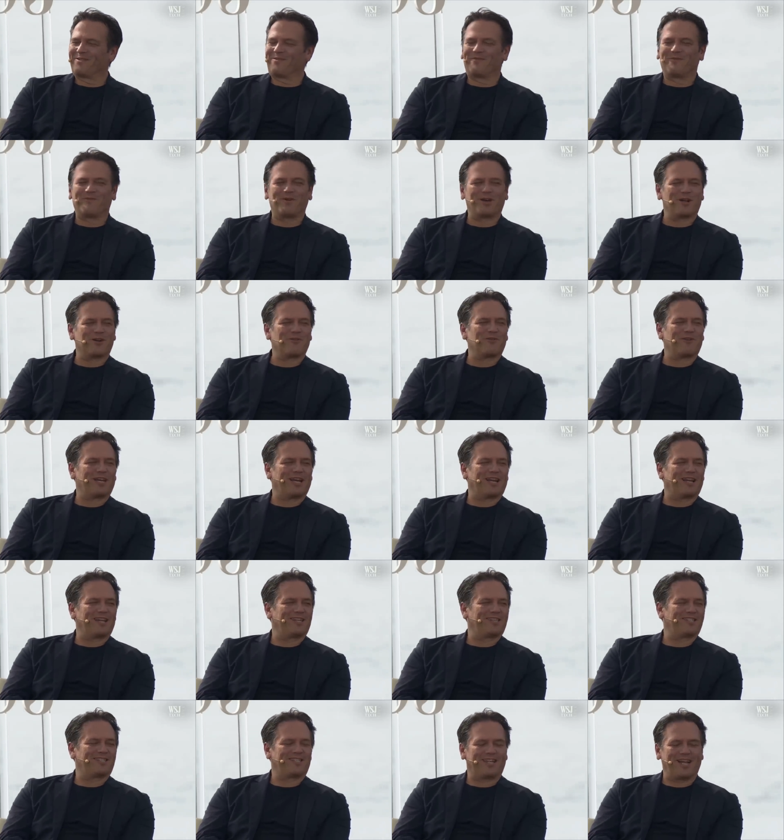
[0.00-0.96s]
when are we
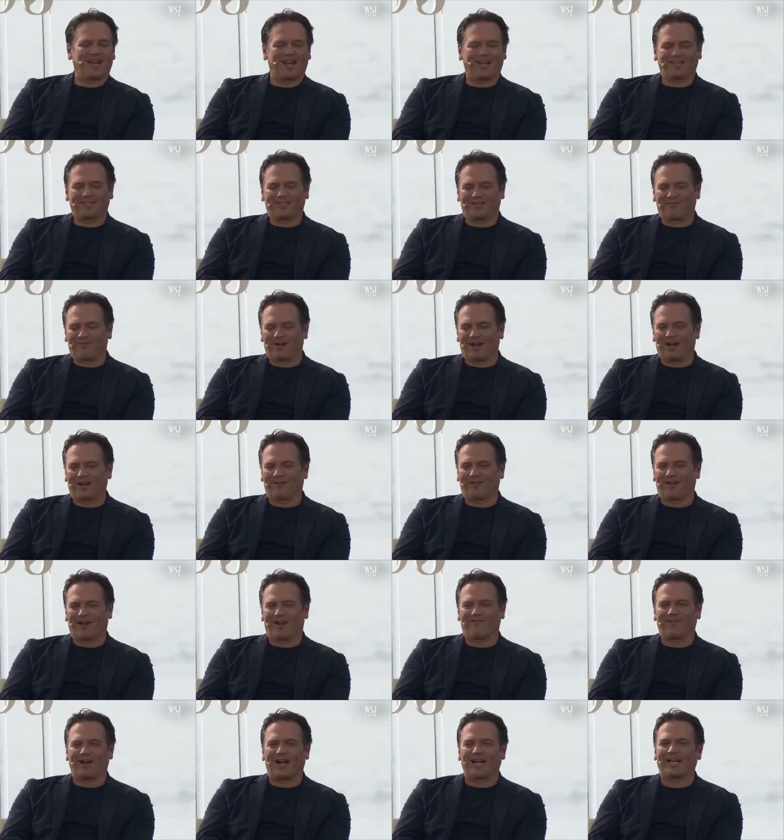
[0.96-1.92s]
getting snakes in
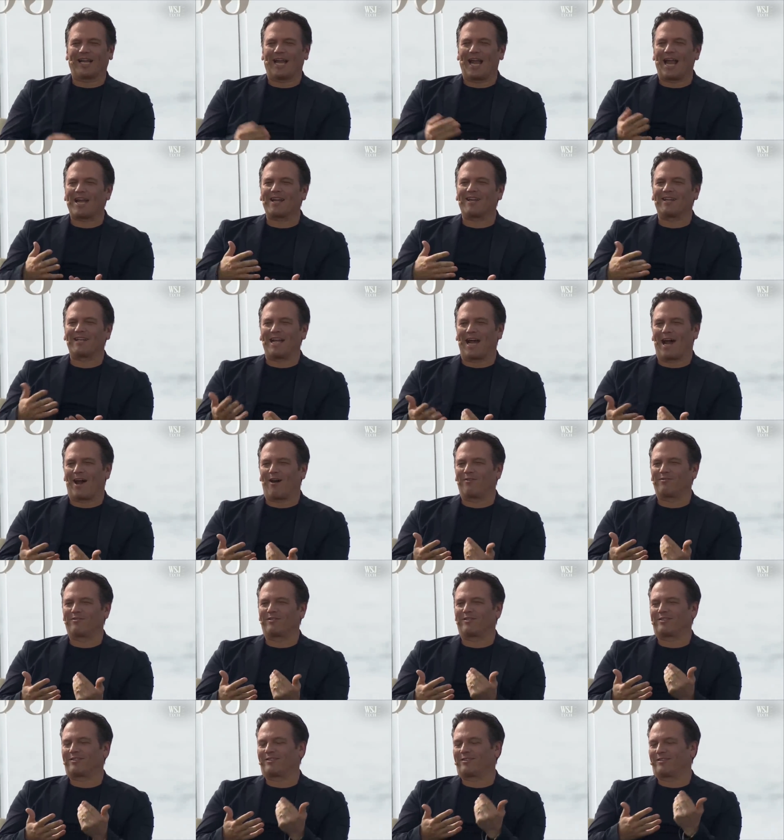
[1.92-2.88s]
Minecraft? I can't
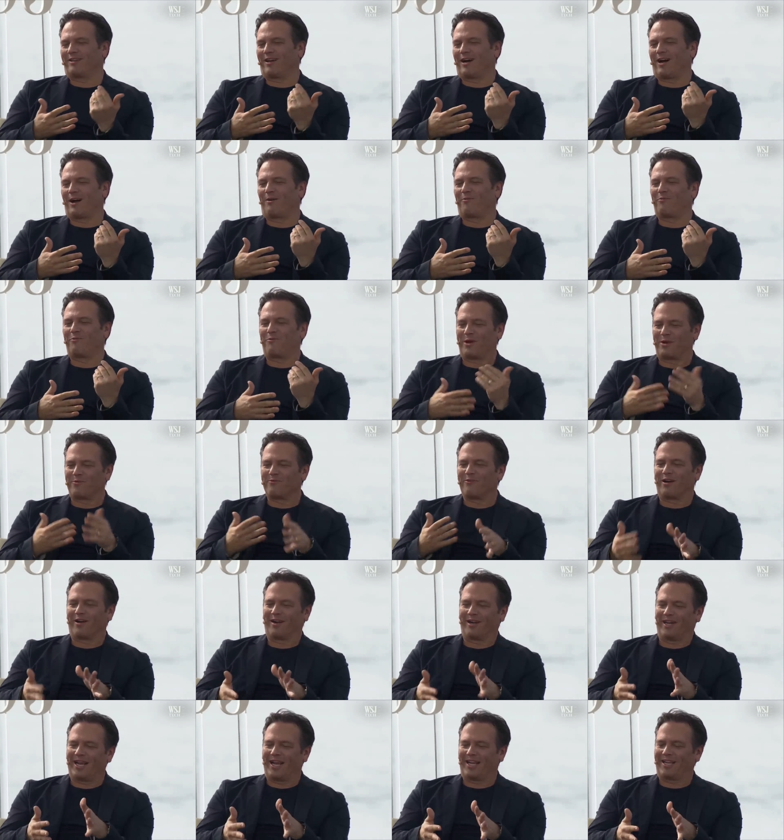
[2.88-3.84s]
announce uh, when
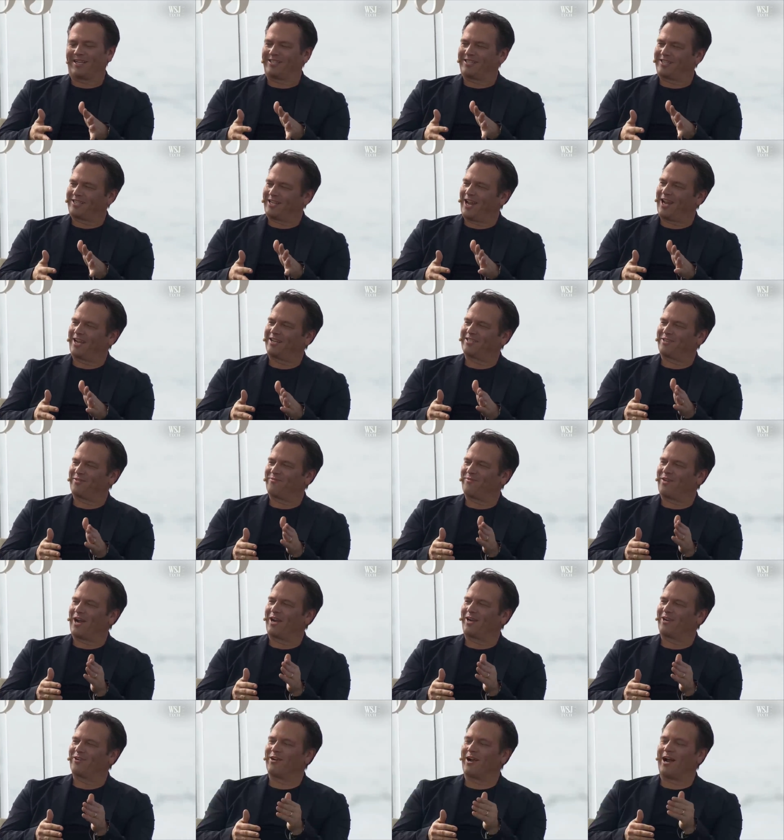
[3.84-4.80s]
we're getting snakes in
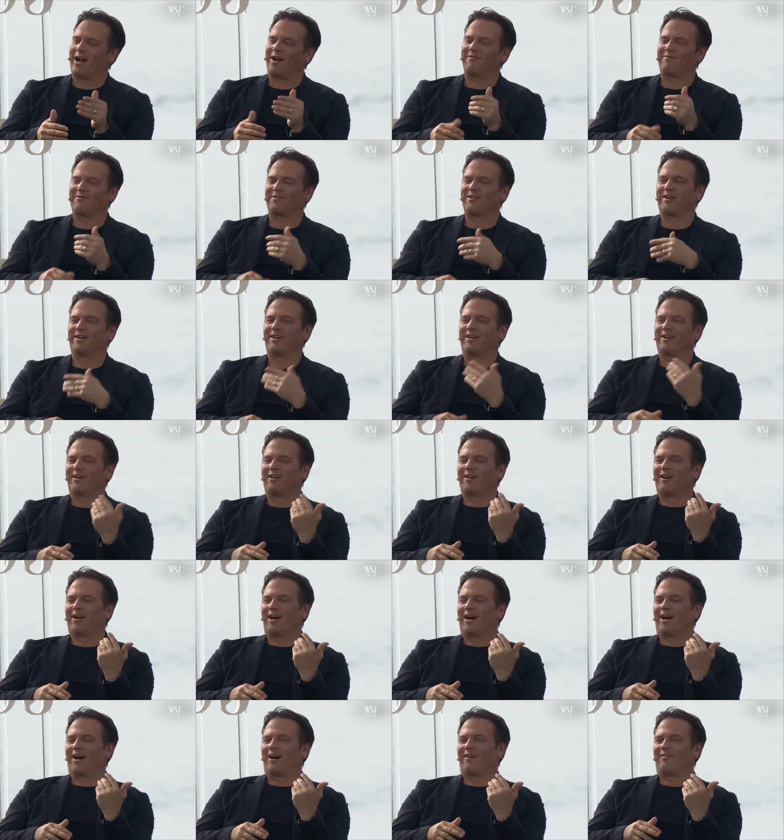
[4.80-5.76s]
Minecraft,
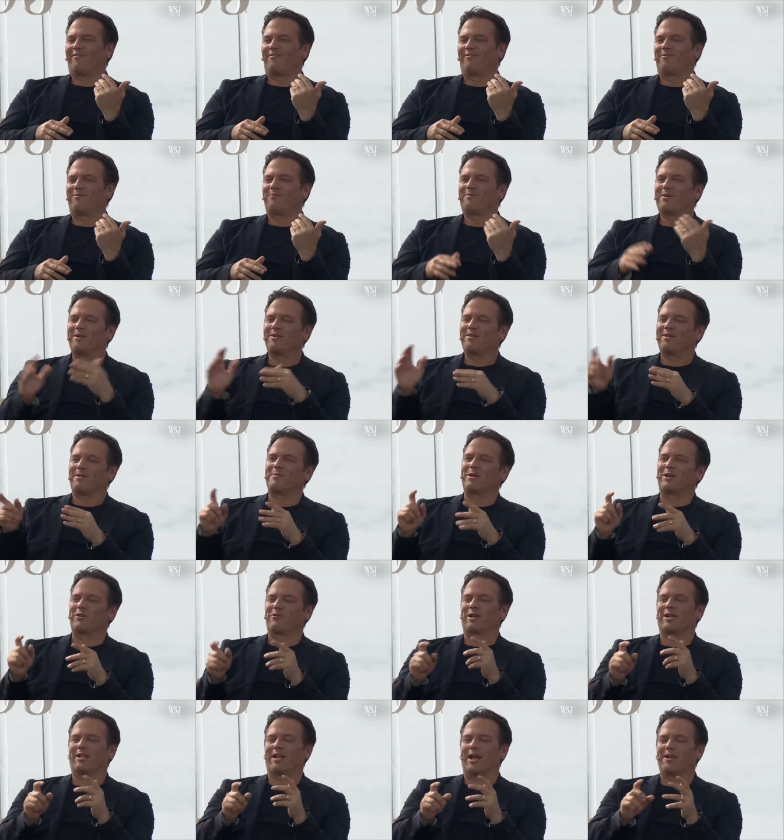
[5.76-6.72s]
uh, but let me
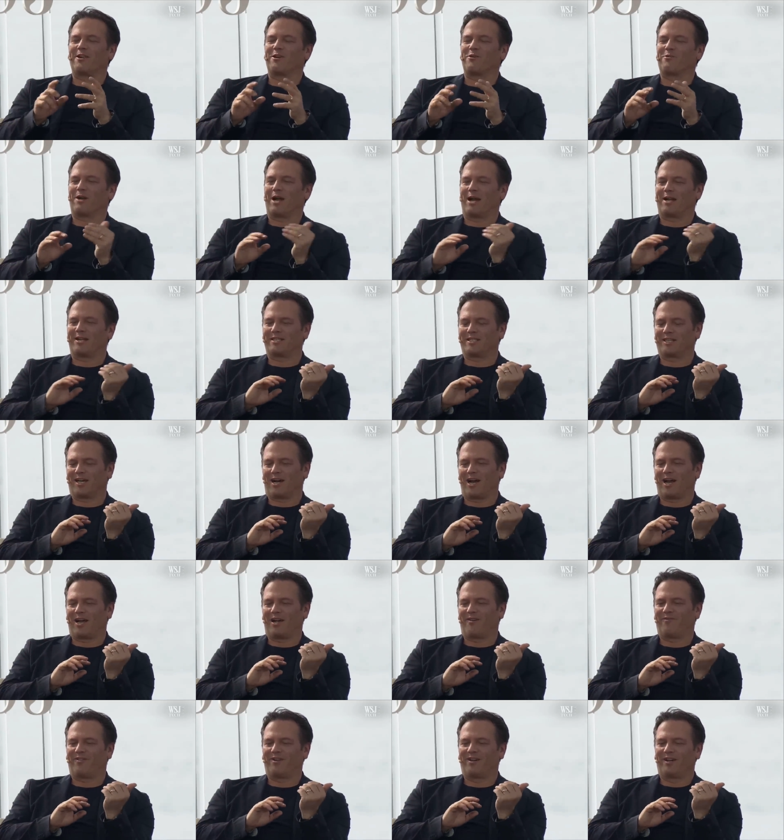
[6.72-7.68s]
quickly, I know we're out of
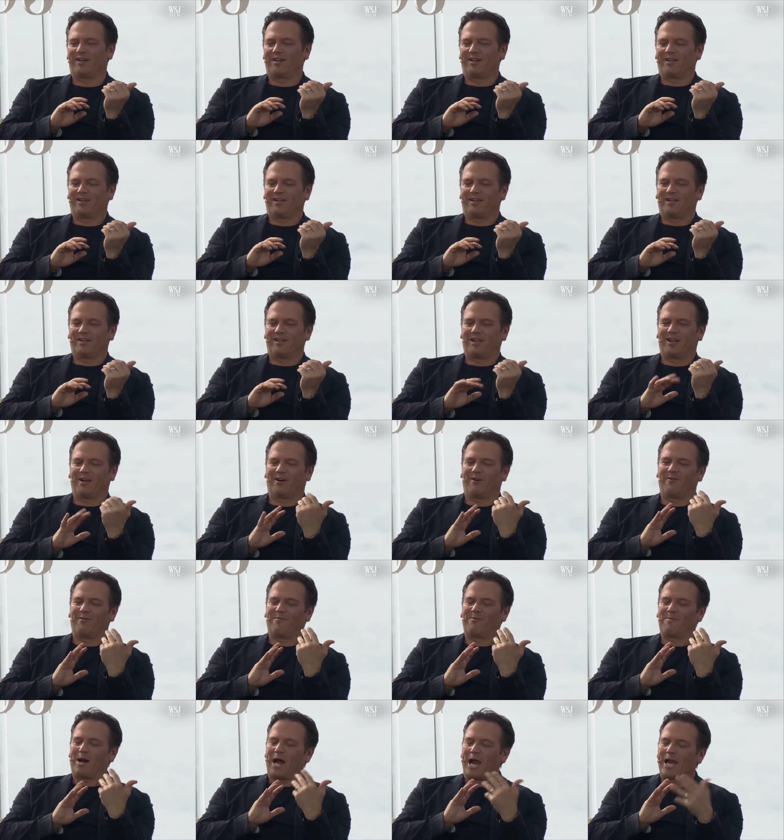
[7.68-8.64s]
time. You know,
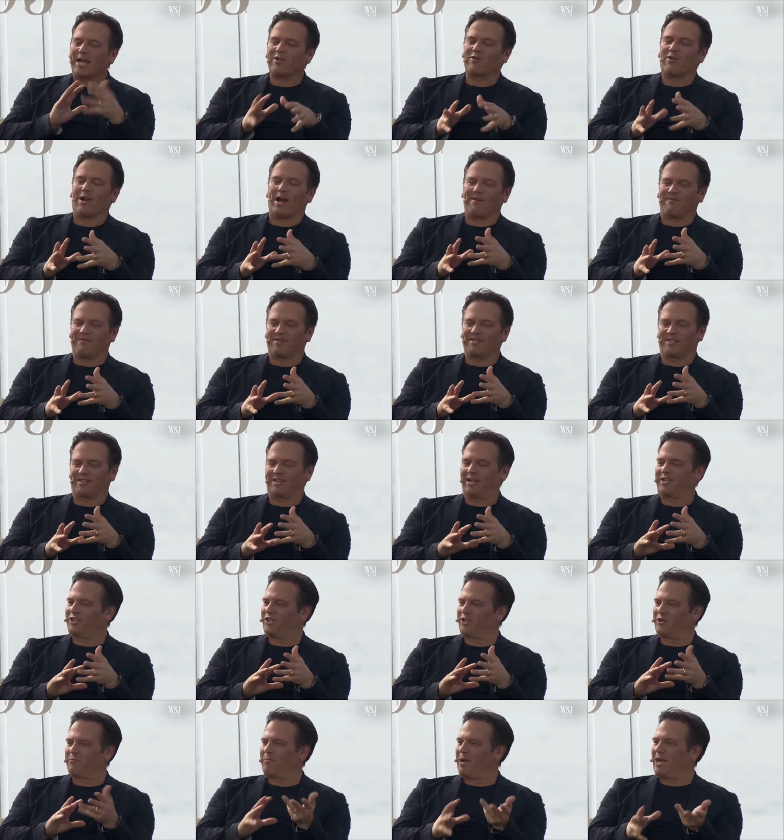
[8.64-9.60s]
Minecraft is
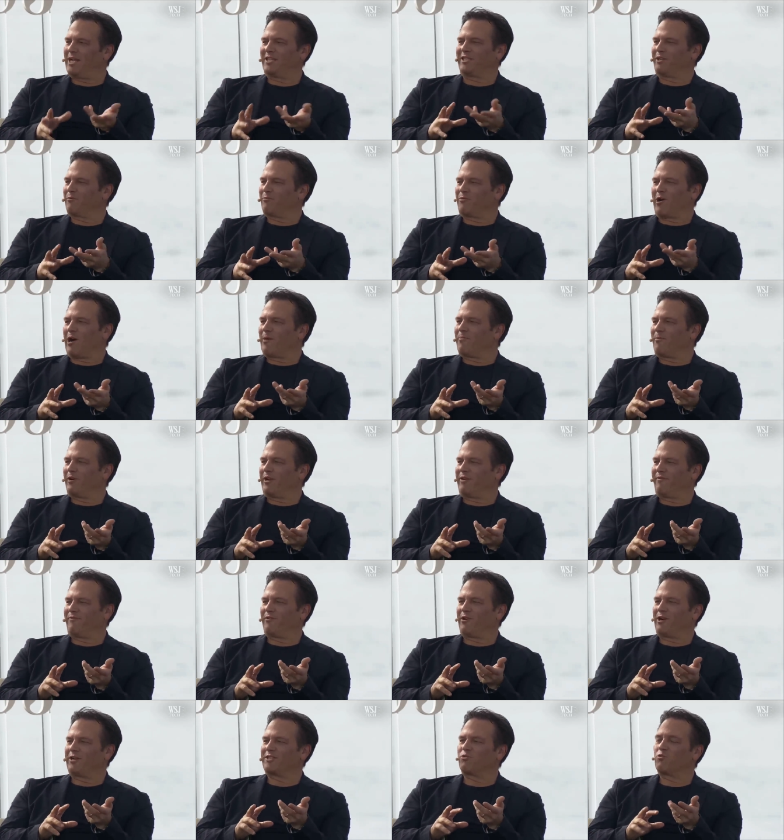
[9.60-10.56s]
such an amazing property
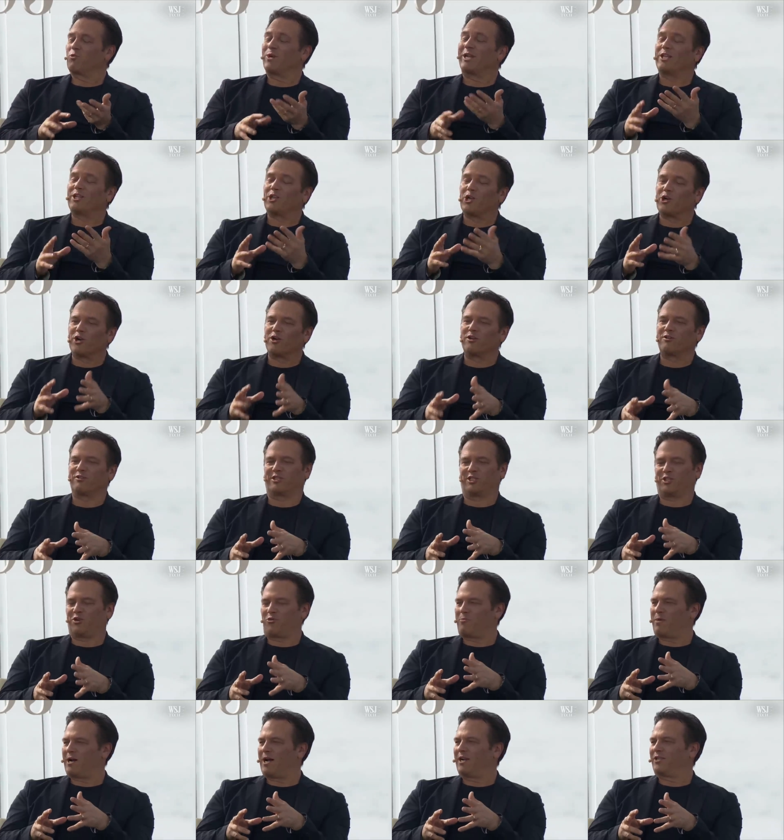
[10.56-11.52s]
for us. We learn
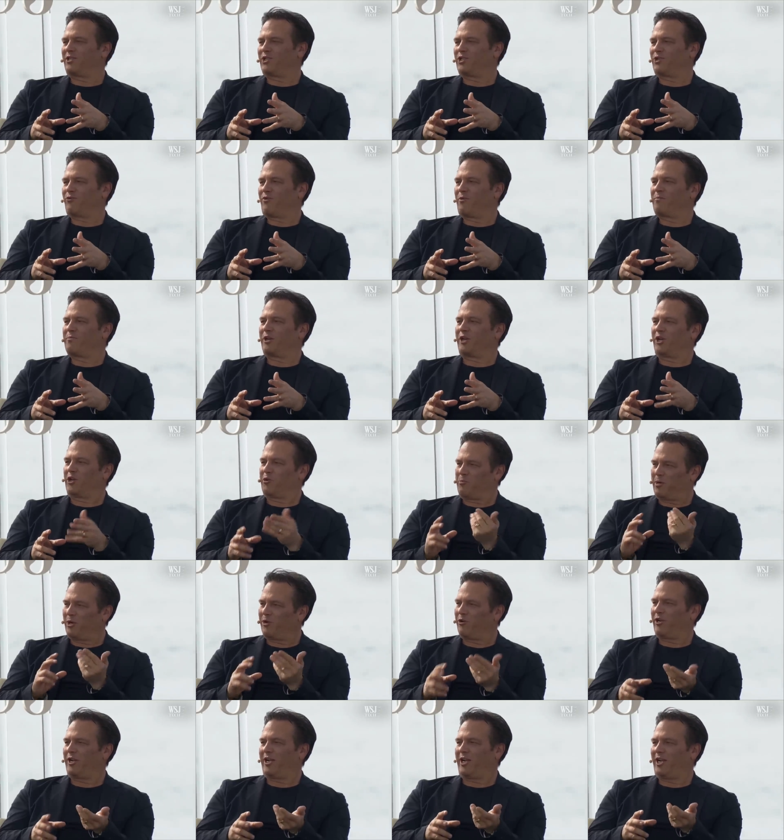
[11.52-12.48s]
so much from the
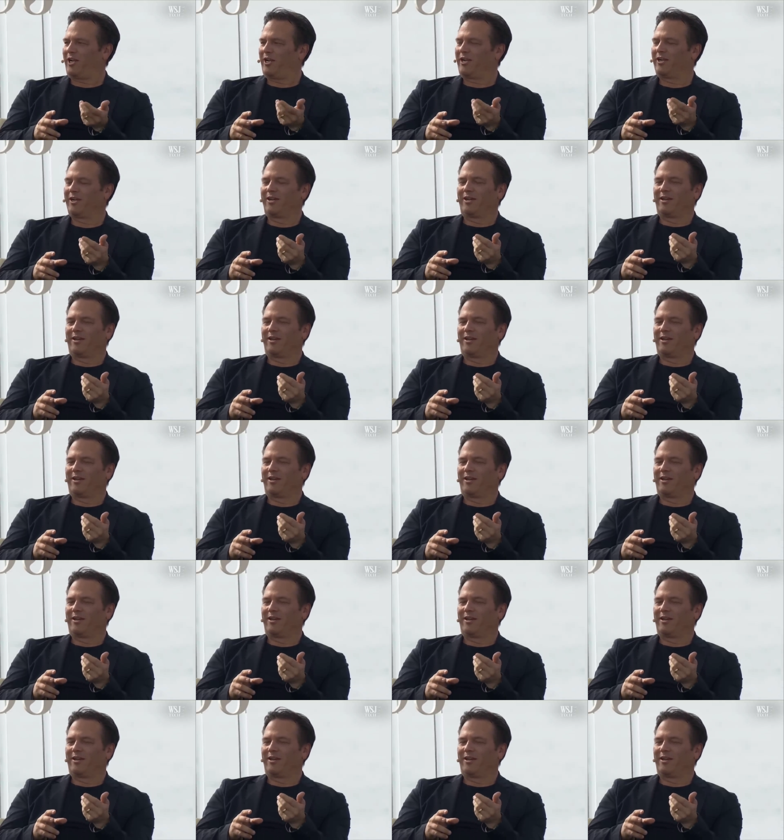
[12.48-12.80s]
community,